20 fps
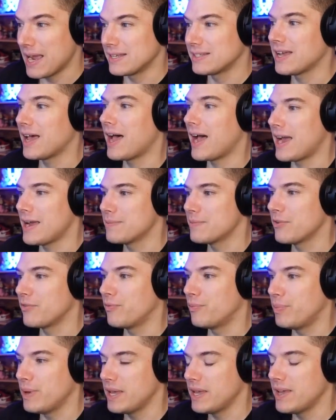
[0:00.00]
time
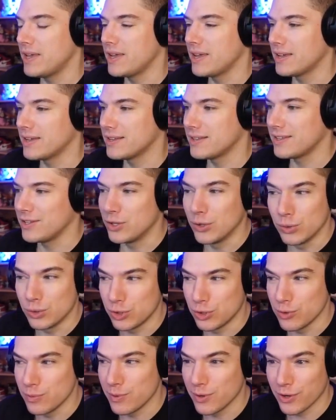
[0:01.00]
of being
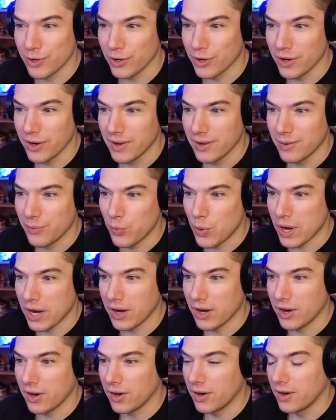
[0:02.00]
YouTuber where